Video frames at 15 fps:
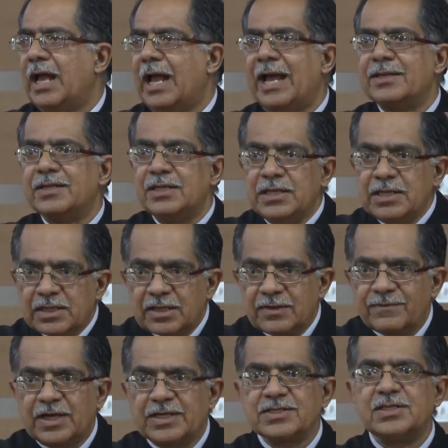And
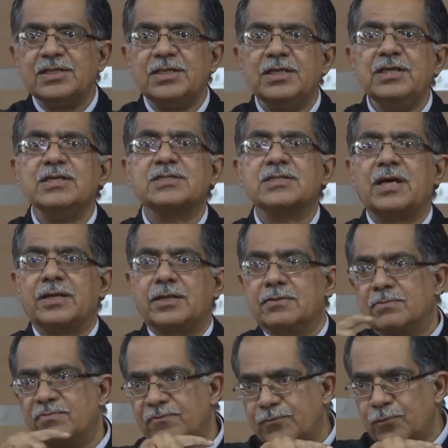eKYC, e-sign,
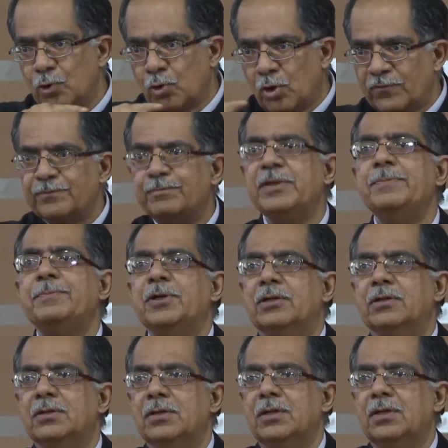flow of people.